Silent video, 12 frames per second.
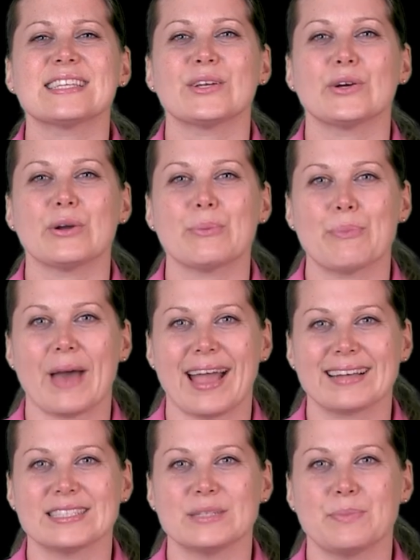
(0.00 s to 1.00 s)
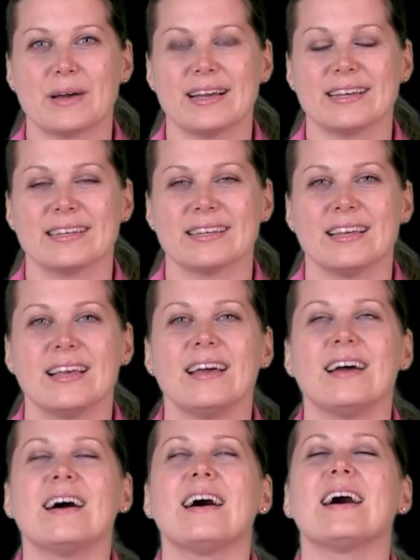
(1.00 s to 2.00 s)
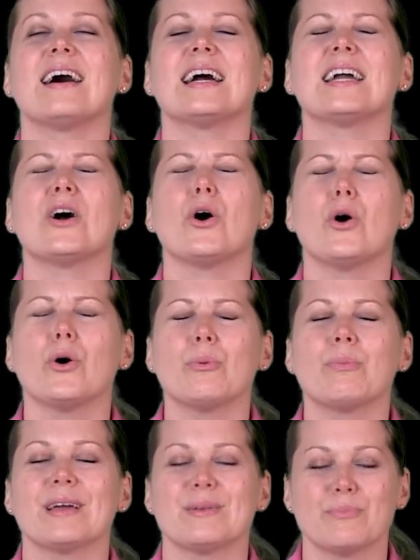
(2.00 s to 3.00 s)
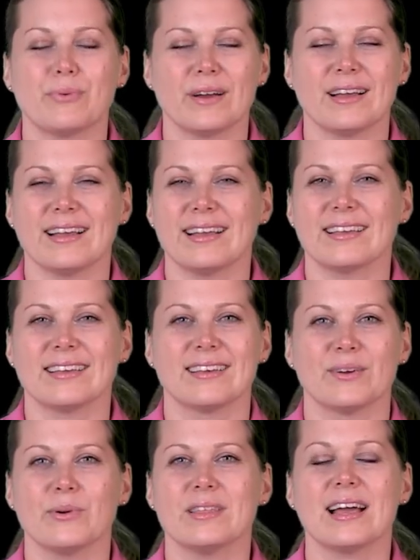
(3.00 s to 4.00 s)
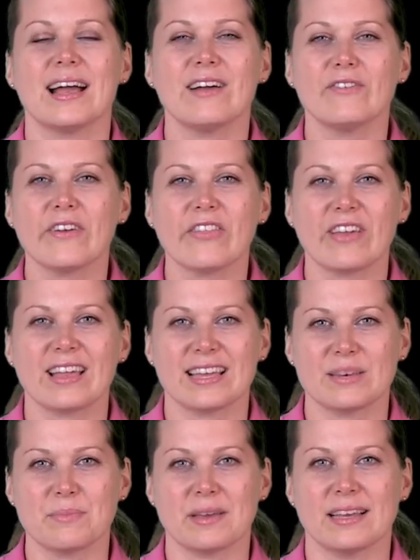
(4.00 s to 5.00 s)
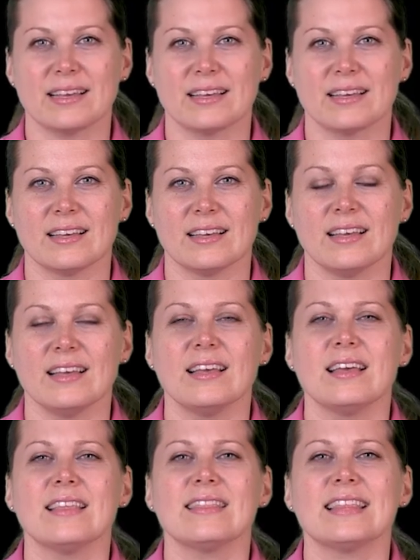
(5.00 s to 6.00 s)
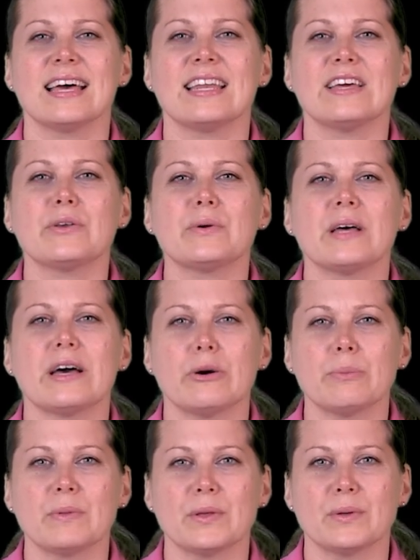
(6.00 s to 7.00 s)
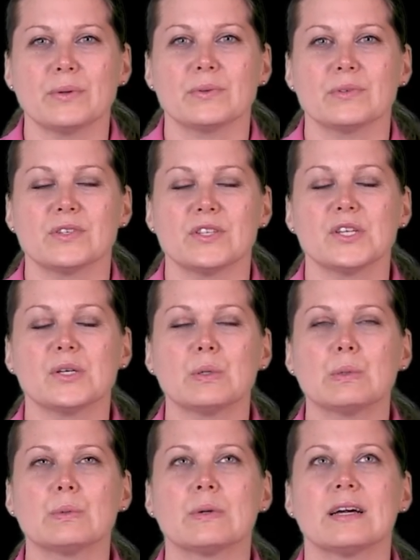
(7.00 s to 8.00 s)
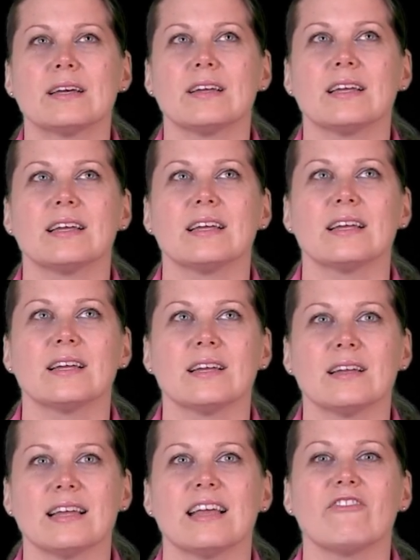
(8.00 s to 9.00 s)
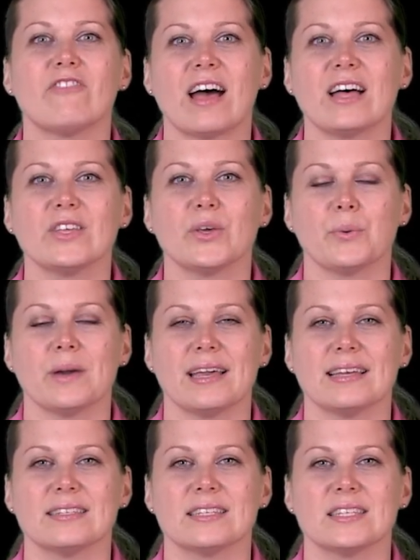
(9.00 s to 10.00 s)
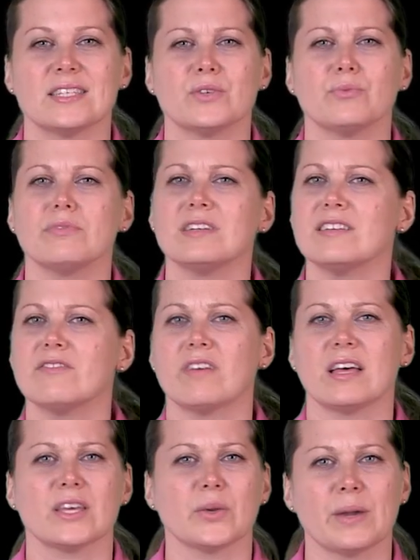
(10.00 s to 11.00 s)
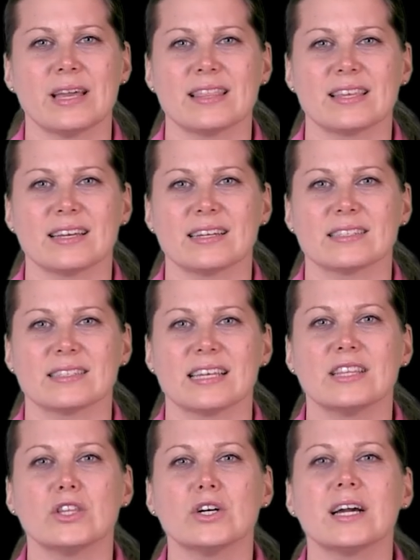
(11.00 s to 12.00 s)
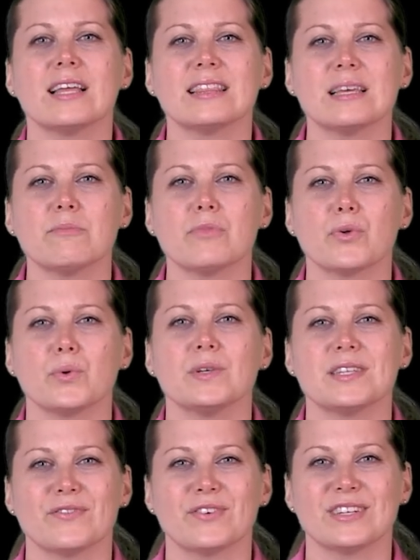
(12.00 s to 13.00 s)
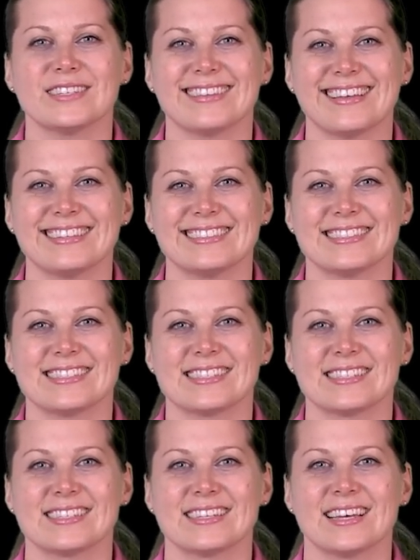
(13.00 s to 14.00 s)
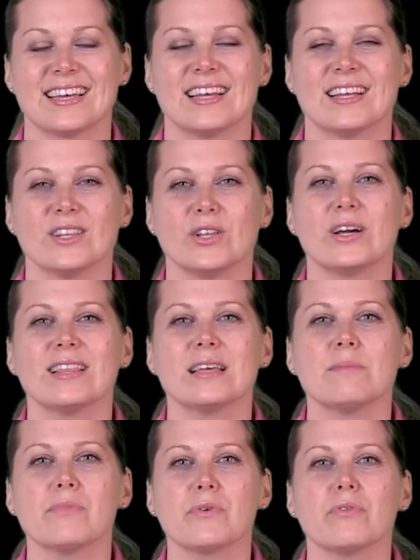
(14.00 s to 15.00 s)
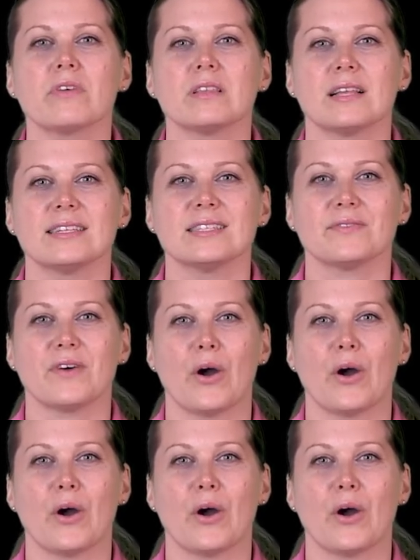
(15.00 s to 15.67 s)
that you're impacted by. I hope and pray with everything in me that it'll help you to evaluate, to reevaluate things and look at them through a different lens. Look at them through the lens of